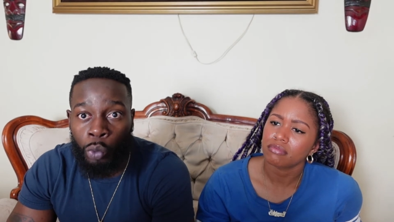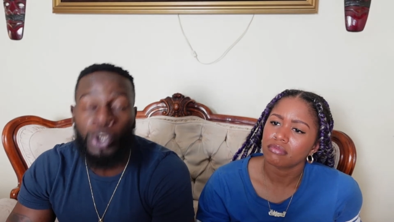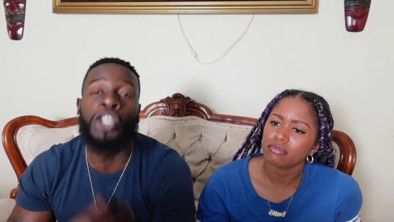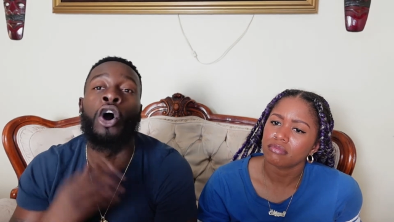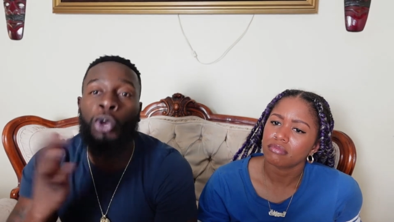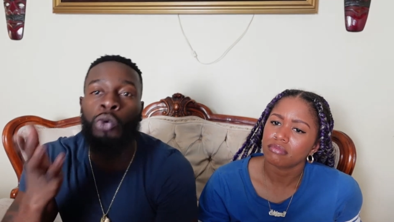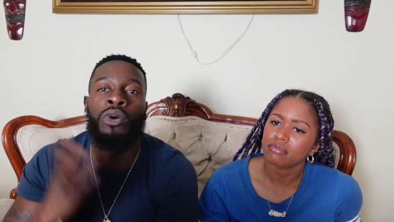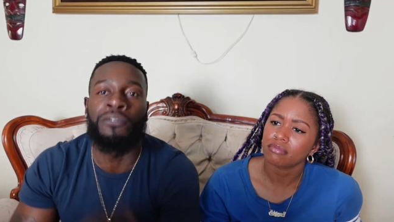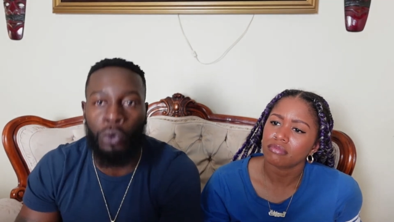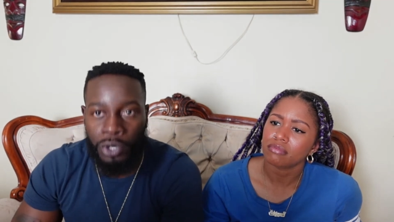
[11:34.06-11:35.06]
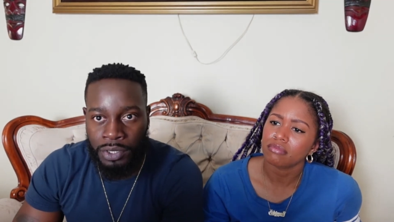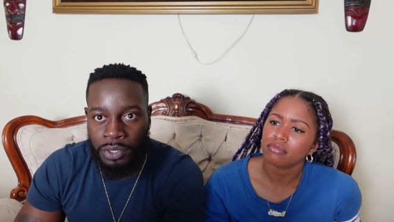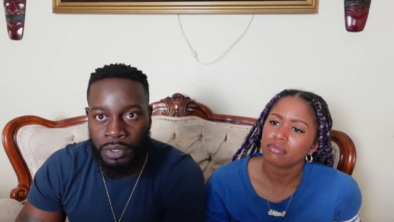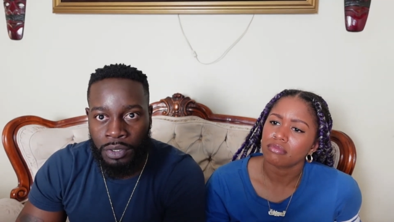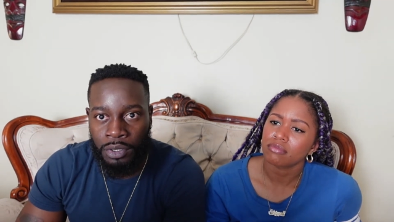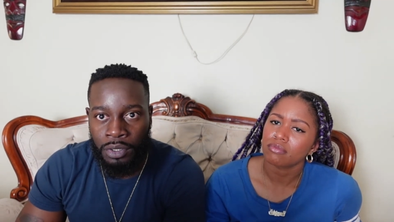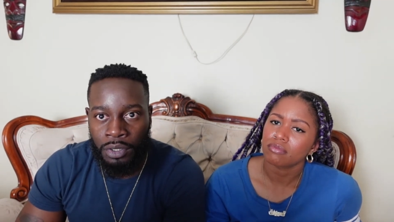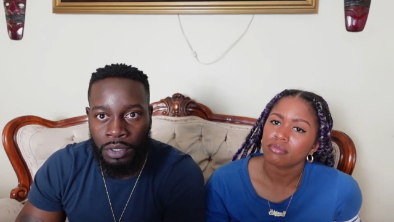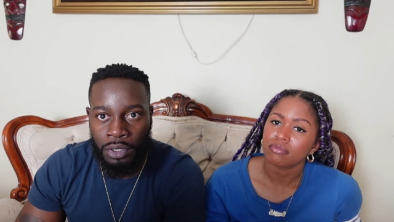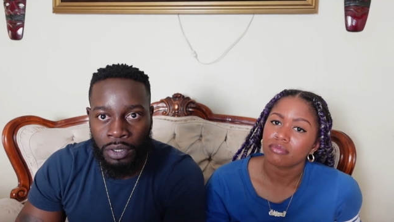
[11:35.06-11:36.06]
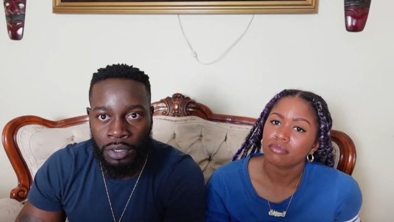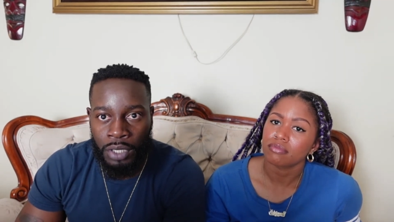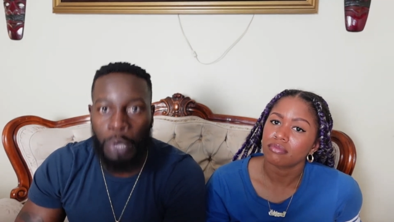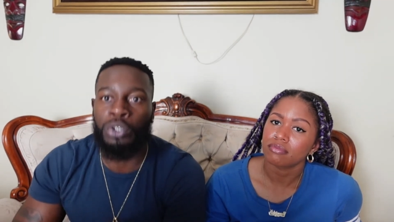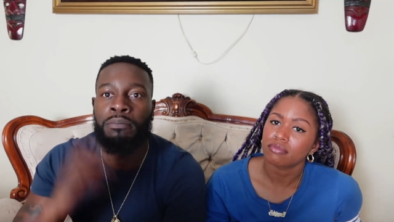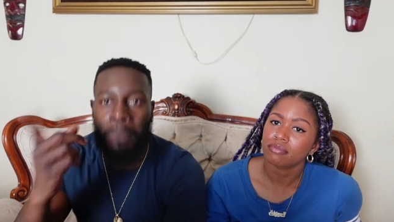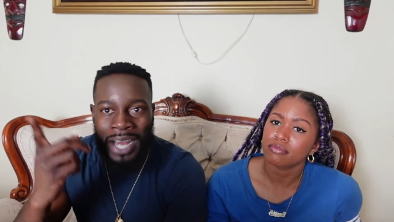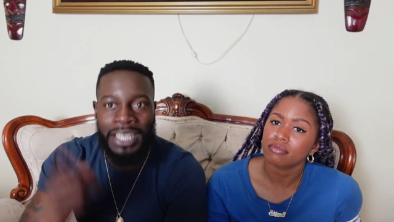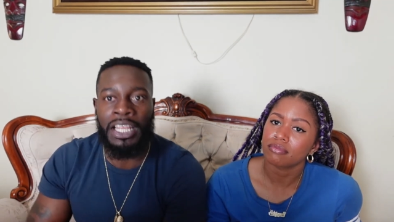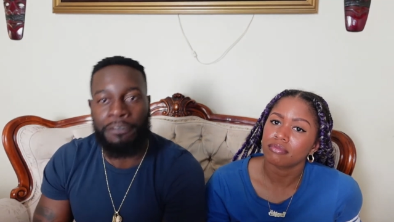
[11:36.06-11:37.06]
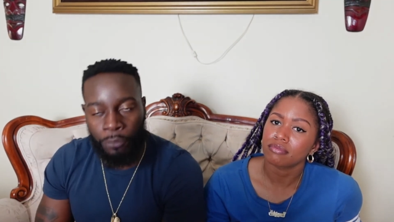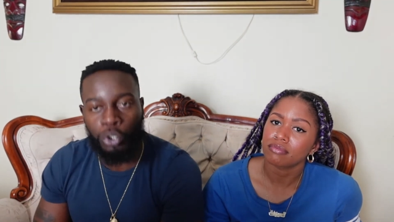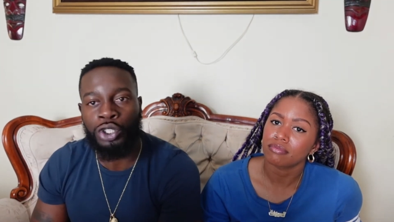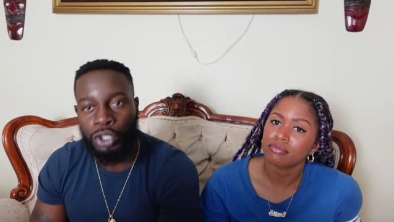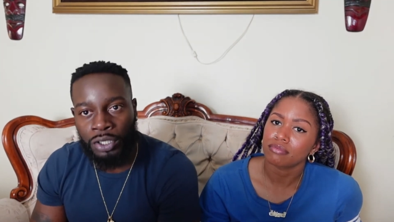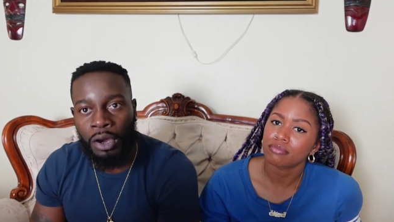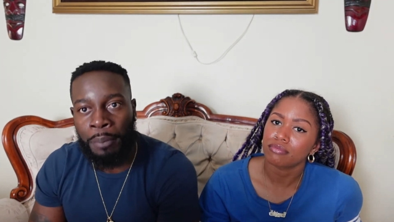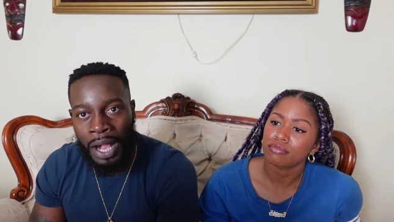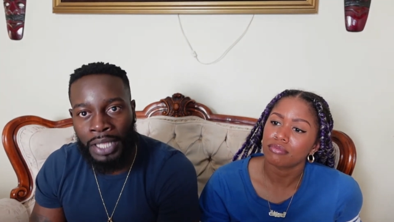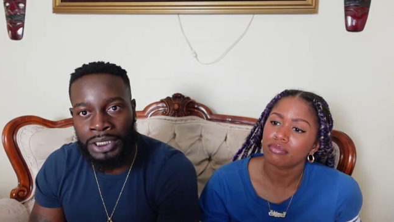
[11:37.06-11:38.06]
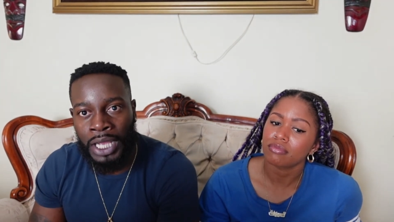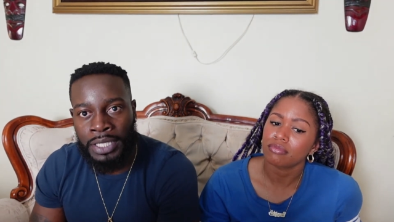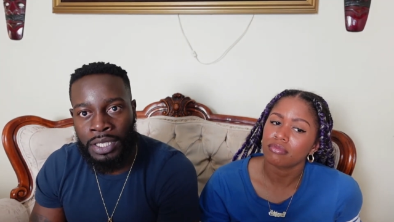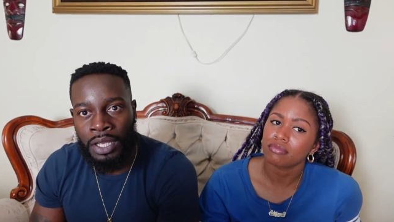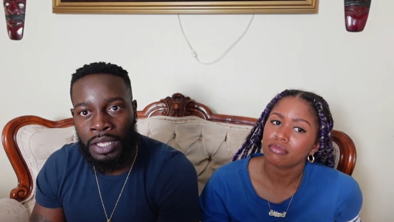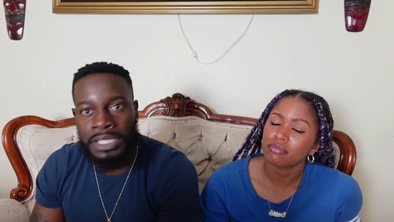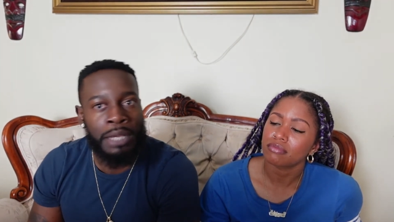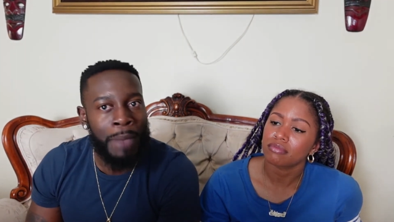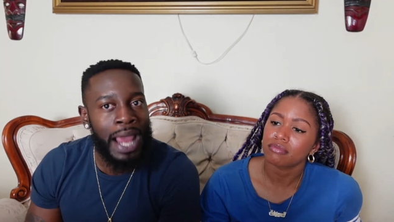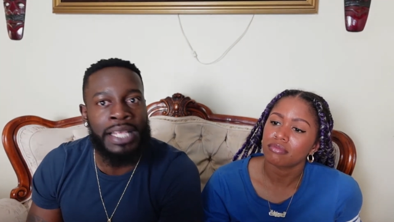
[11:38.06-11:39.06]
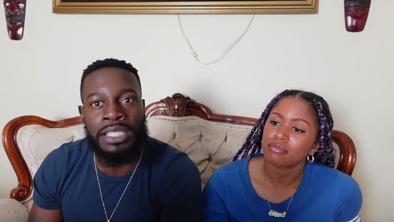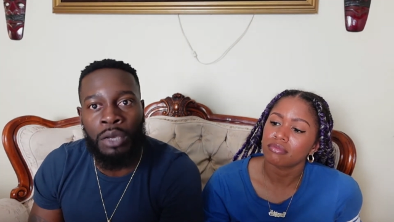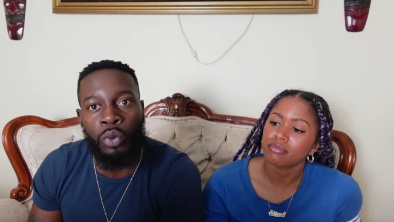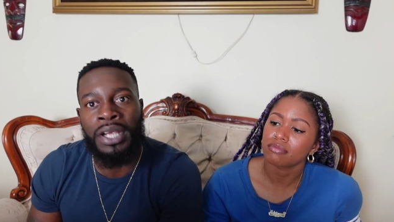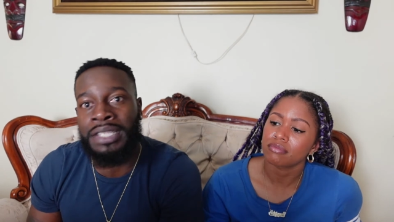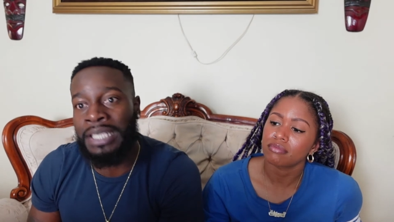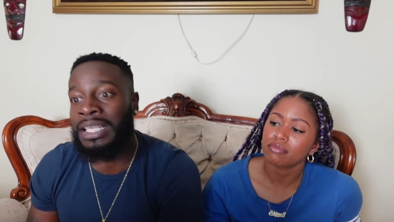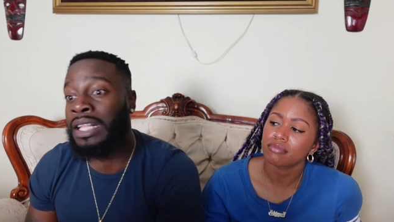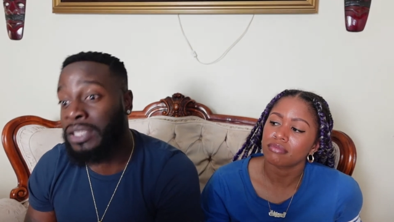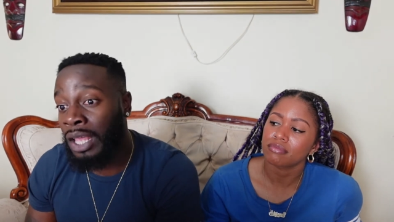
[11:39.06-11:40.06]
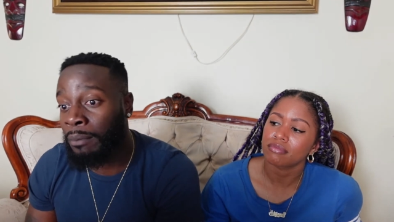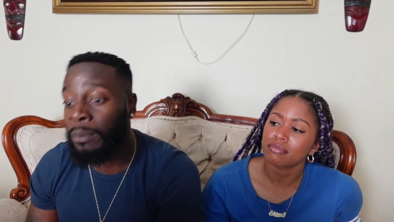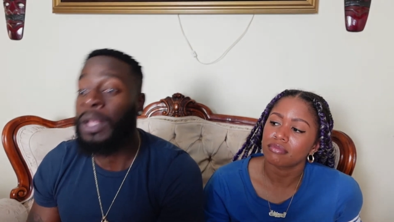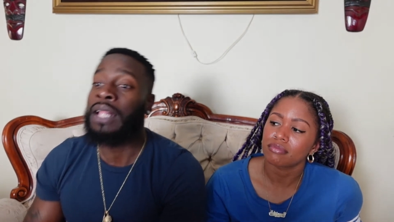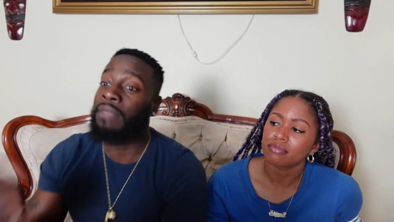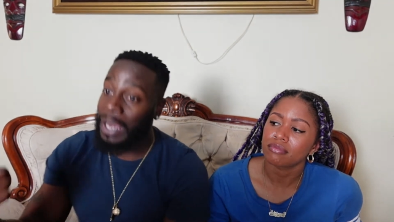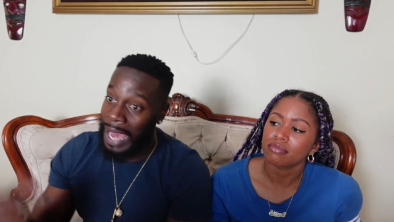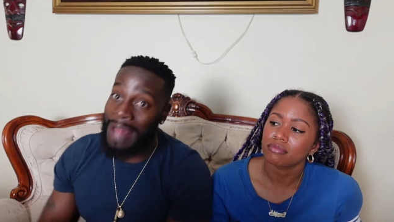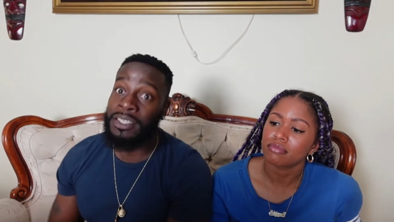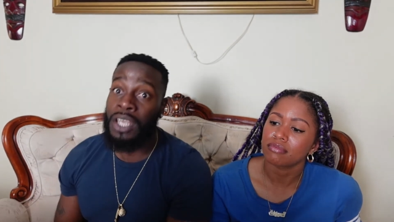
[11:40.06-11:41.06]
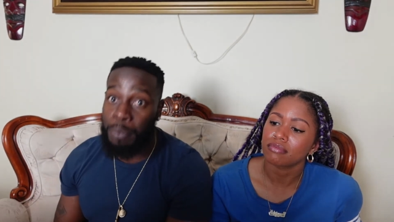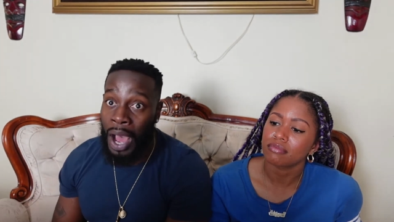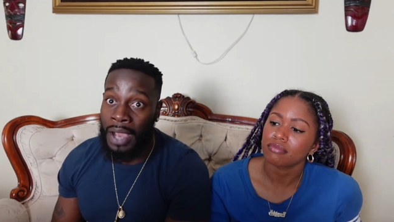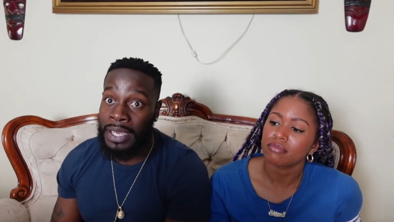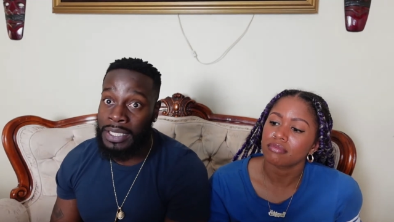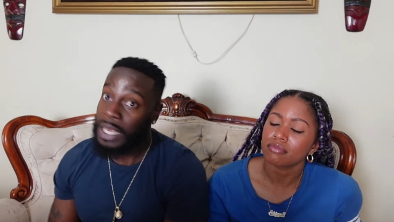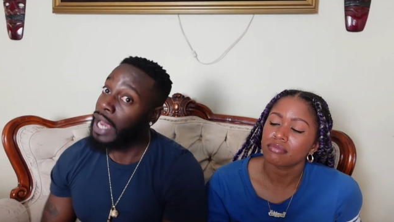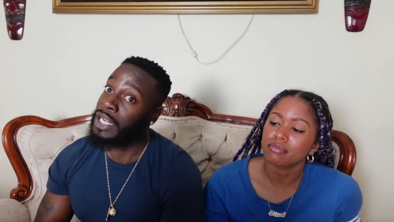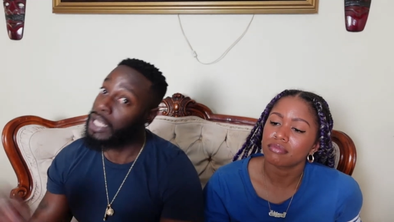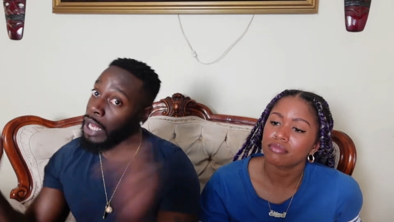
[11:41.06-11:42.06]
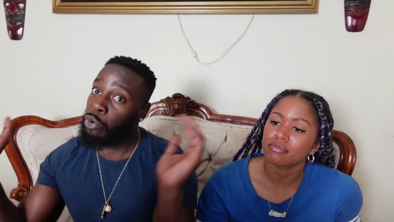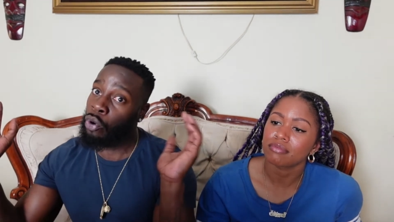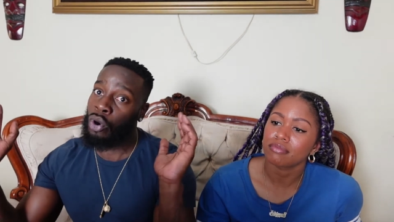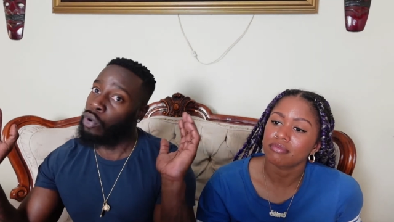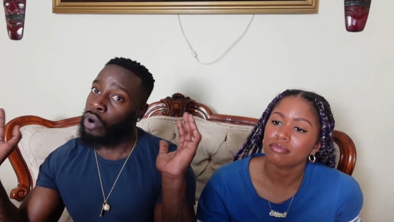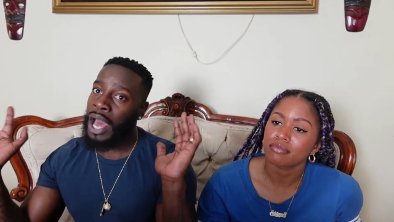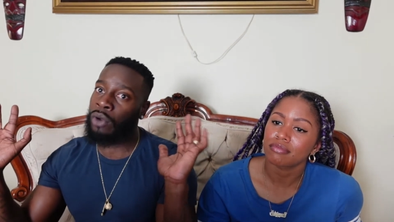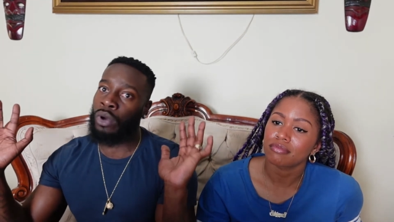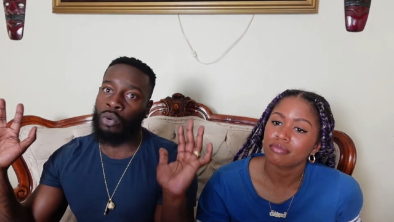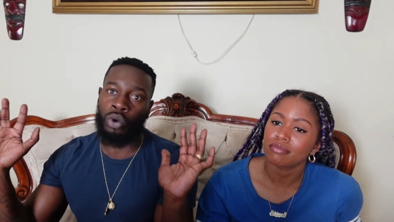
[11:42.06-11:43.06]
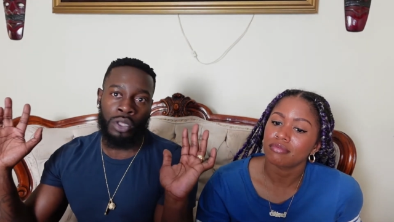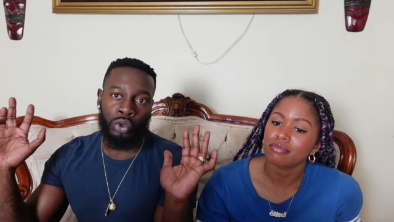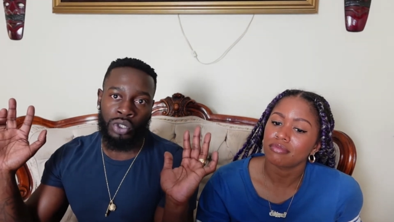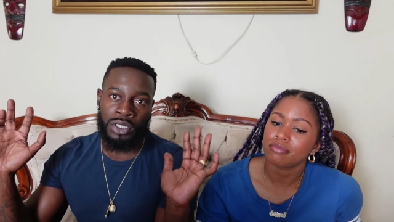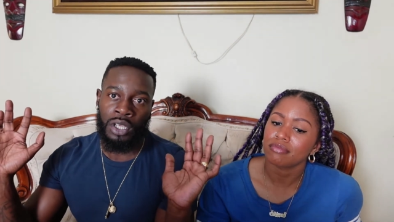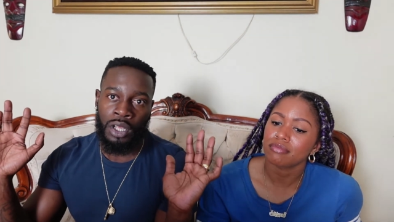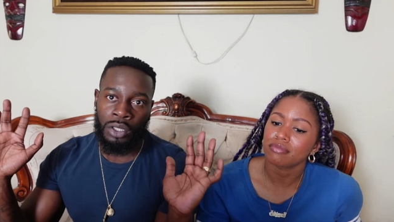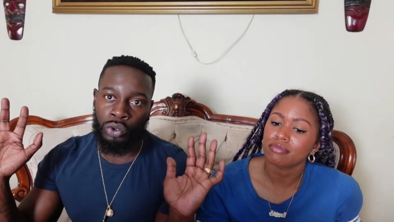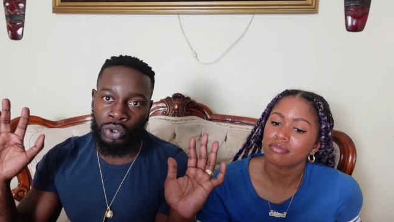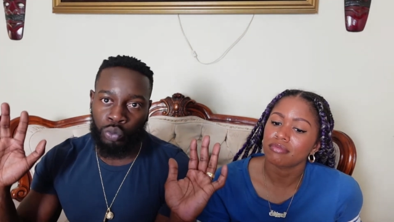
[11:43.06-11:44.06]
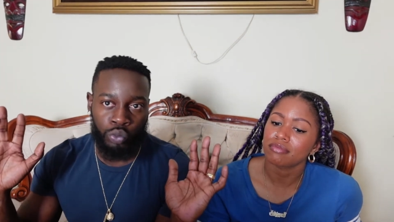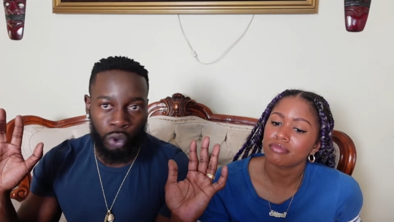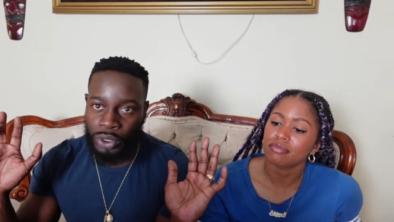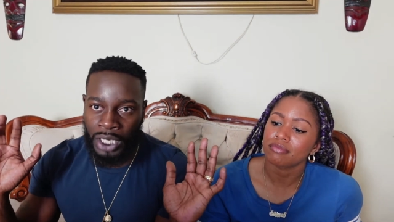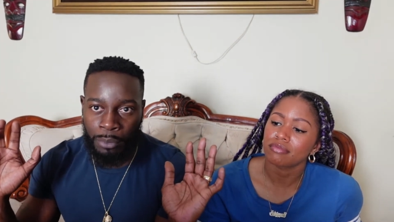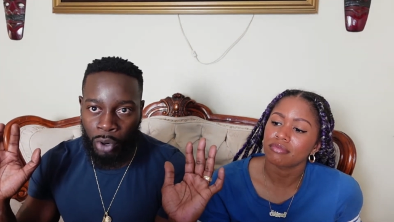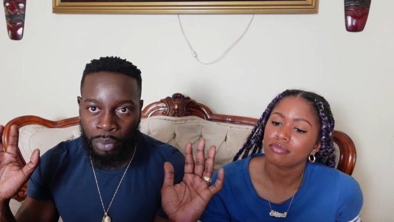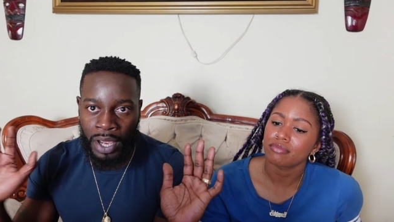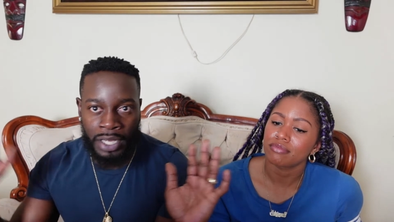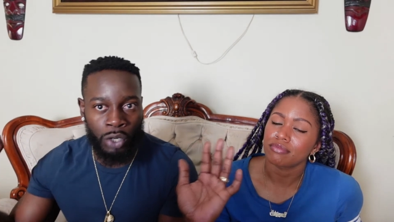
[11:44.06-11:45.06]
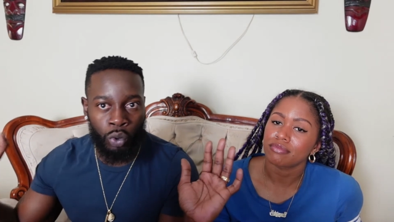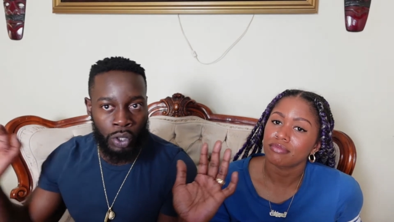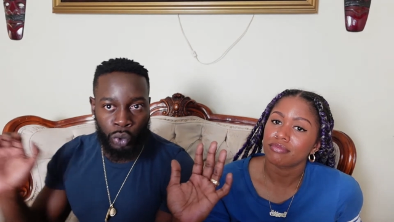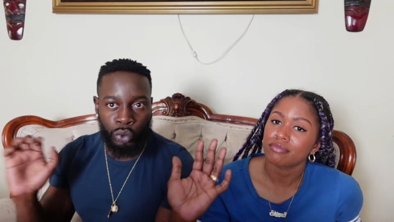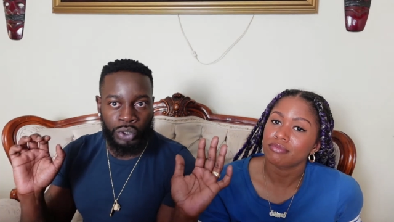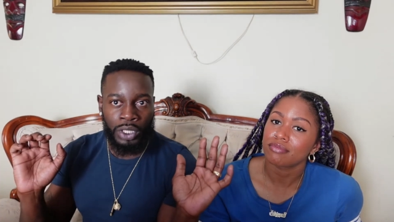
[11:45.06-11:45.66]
Speaker 1: know you were forced. It was money that forced you to apologize. Somebody somewhere that said something that got to your pockets, and you're like, whoa, I don't want to lose any more bread. He don't want to lose